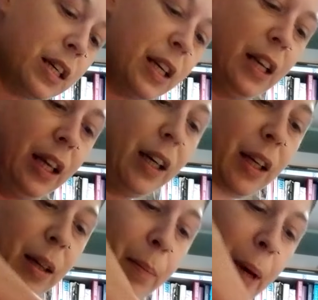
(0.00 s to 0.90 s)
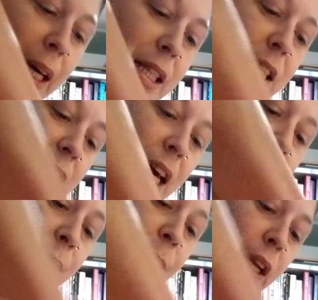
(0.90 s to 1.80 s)
to look pasty
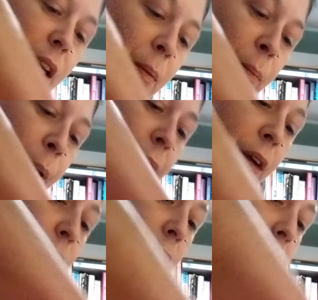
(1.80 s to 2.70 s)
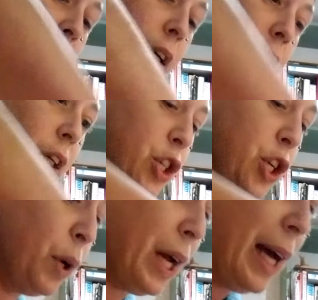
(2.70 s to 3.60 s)
and lumpy. Pasty. Right. Do you
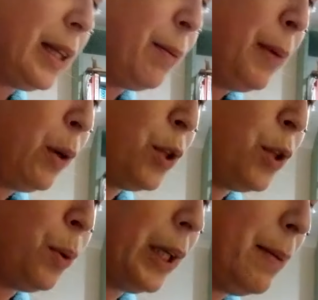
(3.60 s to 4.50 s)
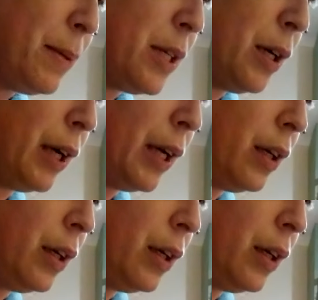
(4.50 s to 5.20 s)
want to add the milk or do you want to keep stirring?